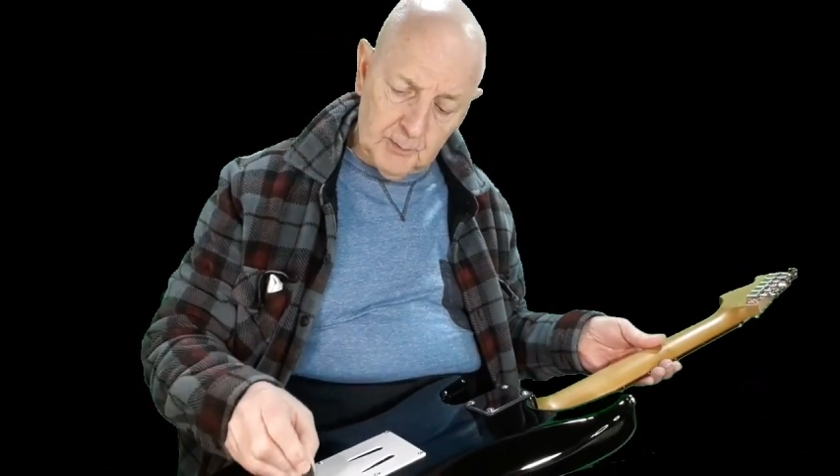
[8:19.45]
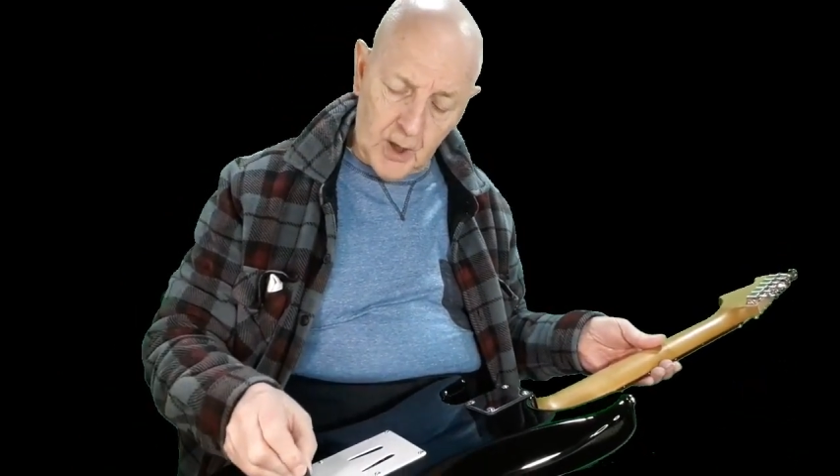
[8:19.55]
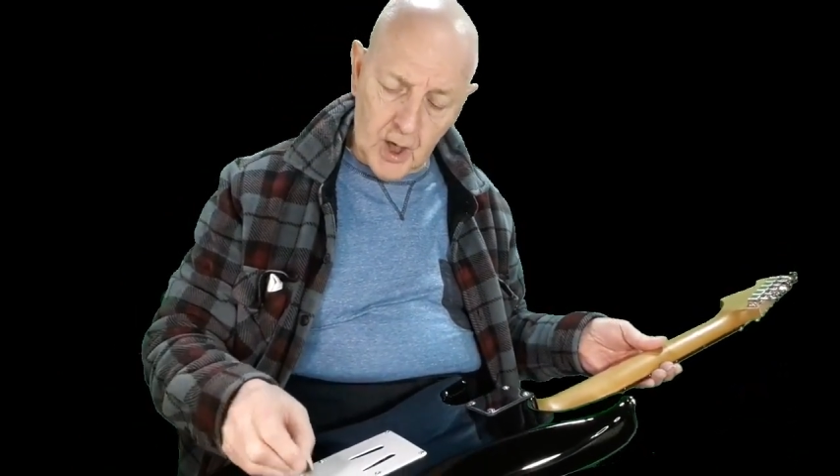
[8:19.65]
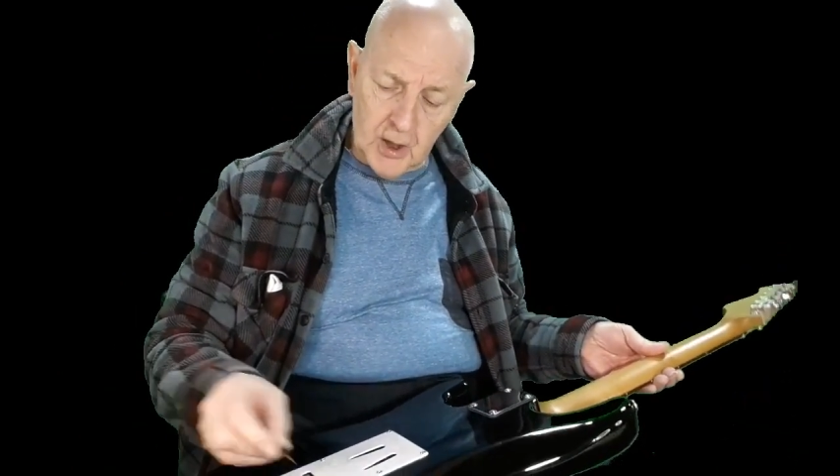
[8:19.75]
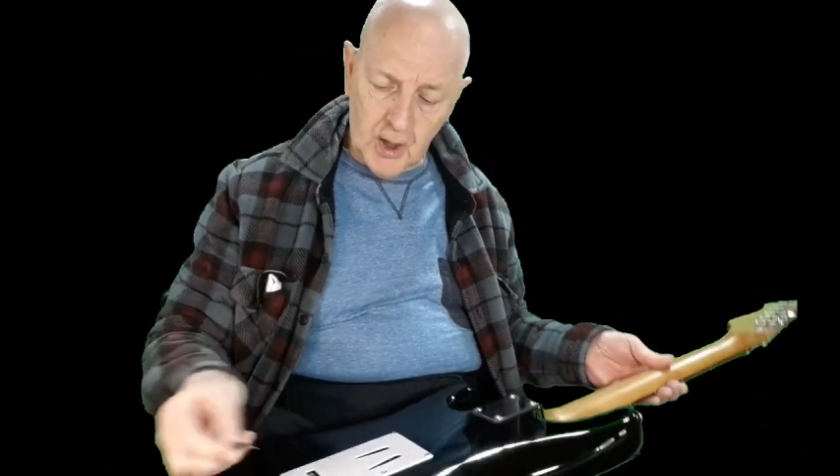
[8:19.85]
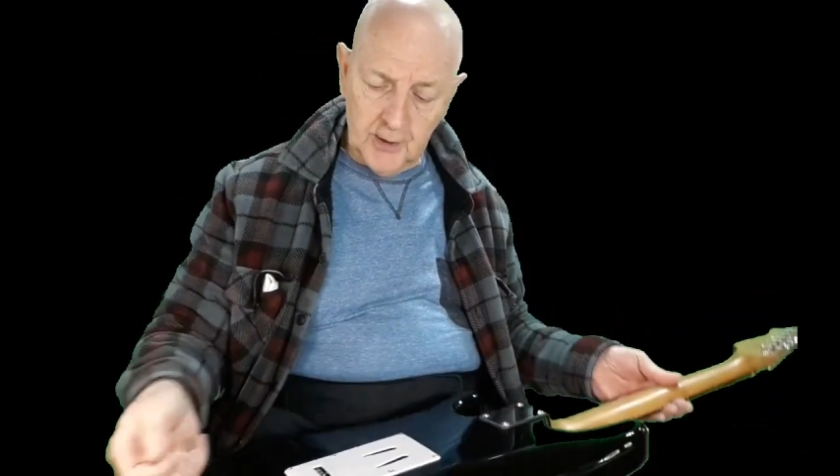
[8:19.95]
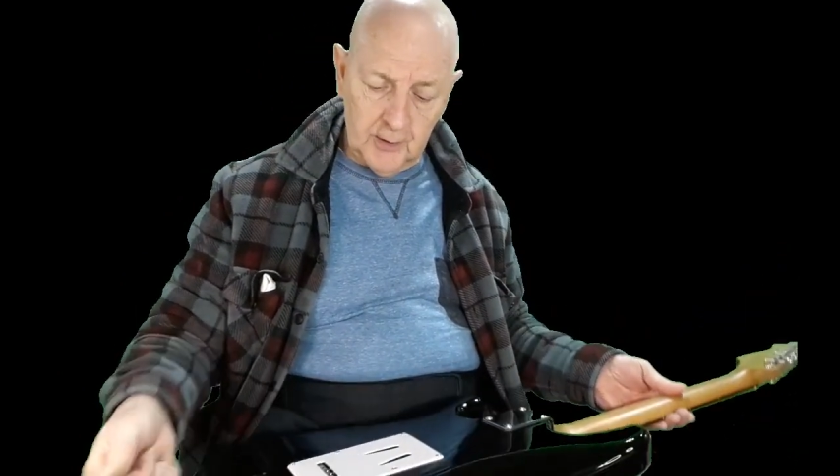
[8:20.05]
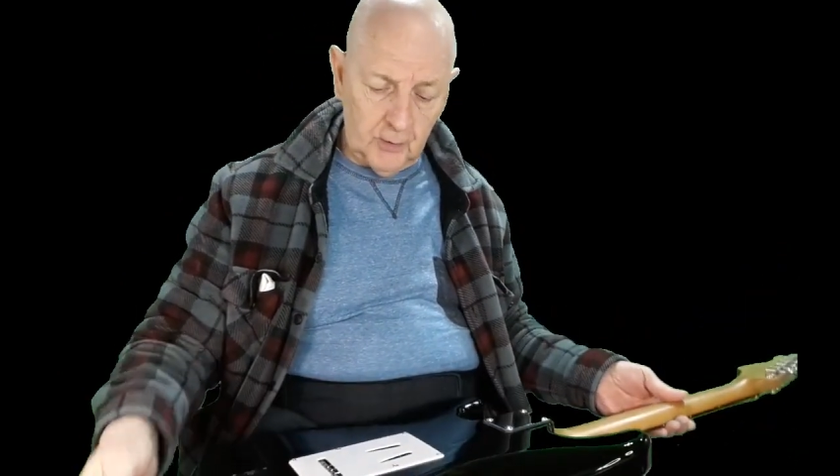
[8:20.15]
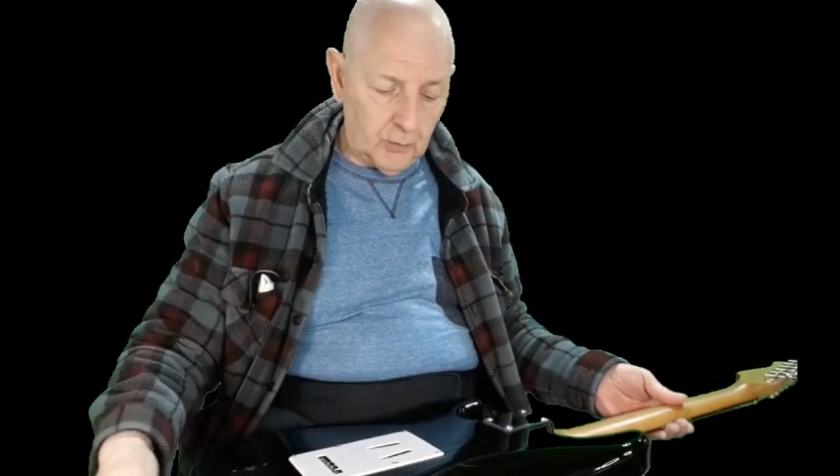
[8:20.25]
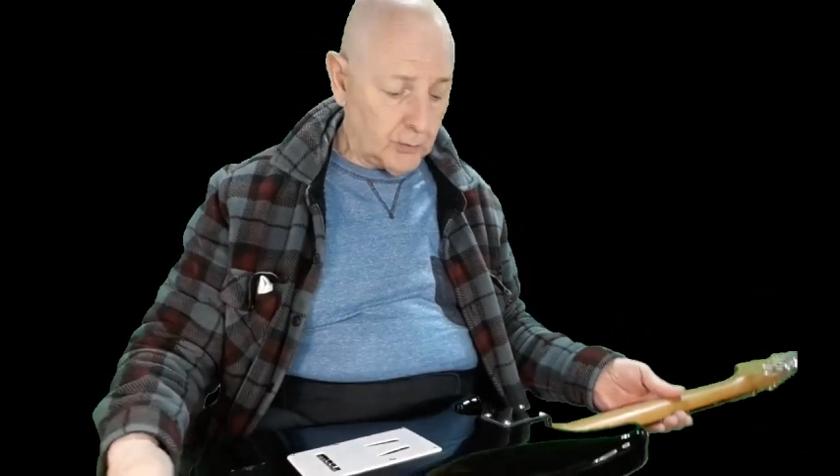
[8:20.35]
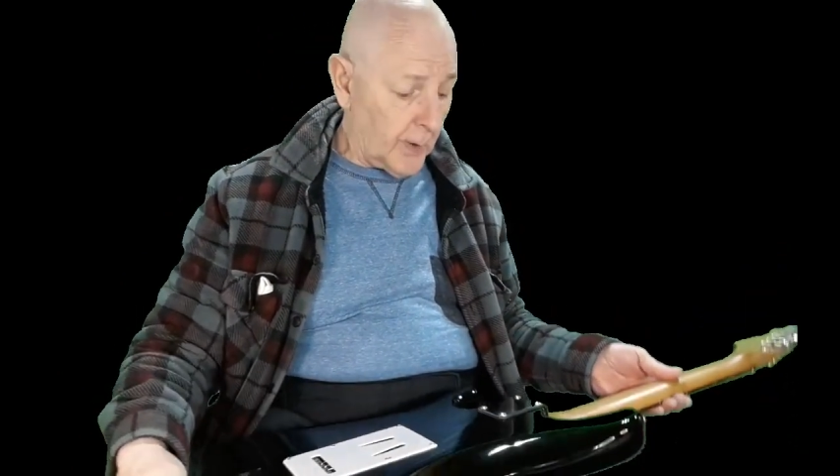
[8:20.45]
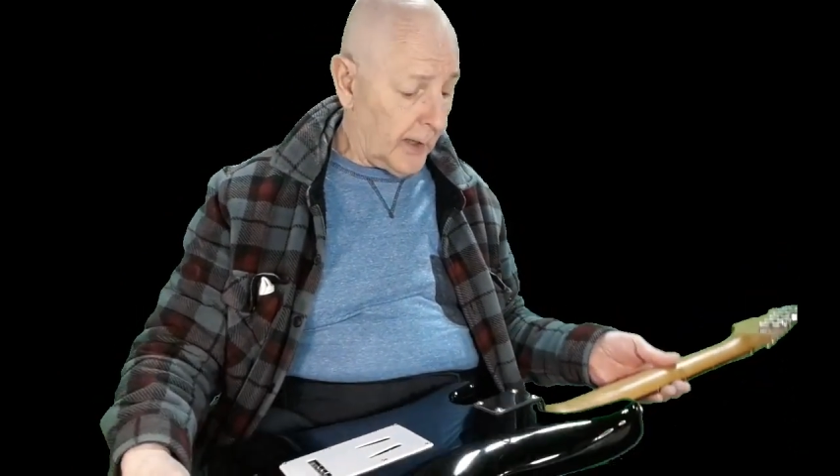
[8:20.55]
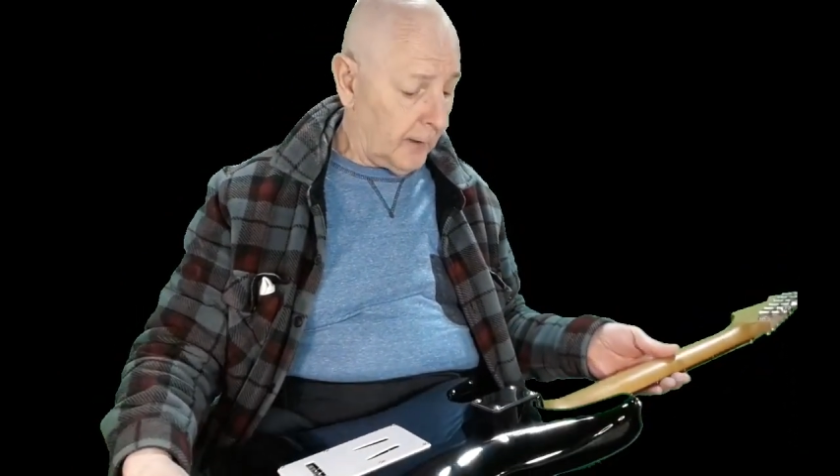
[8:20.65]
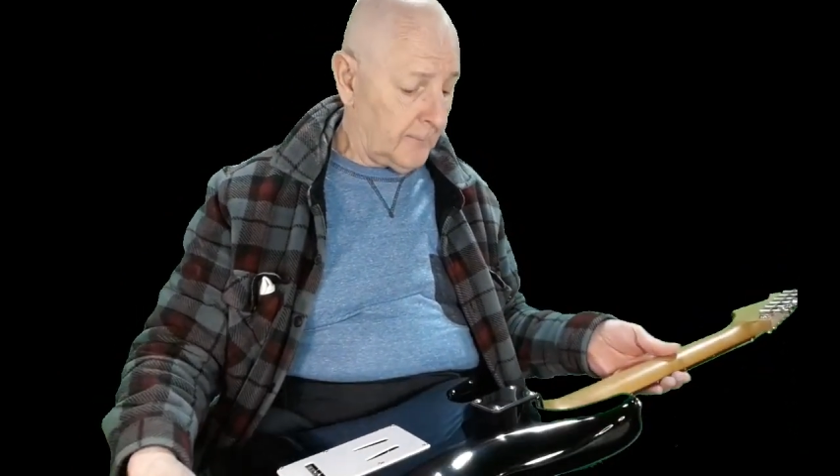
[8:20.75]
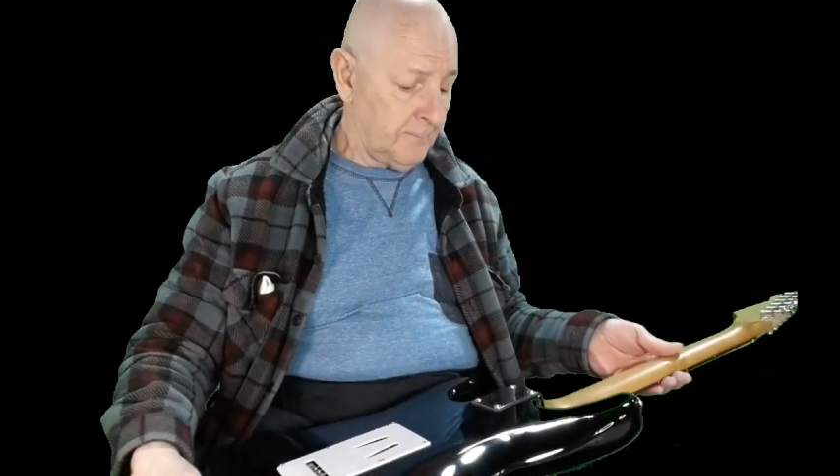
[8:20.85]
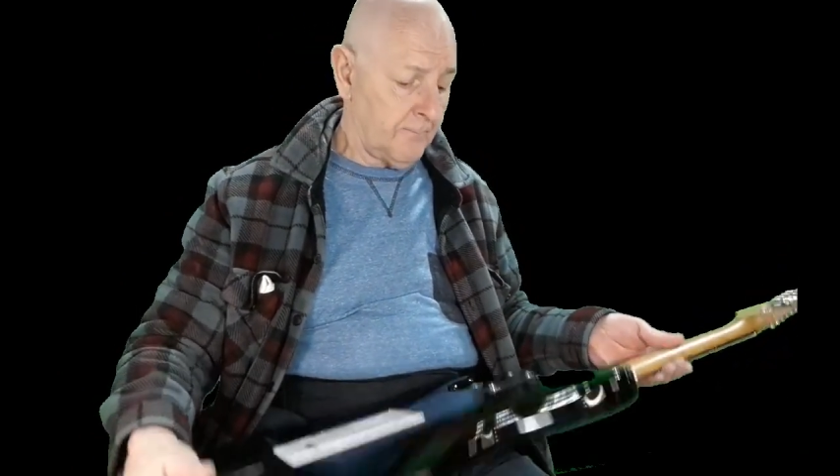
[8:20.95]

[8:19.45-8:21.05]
block on it as well.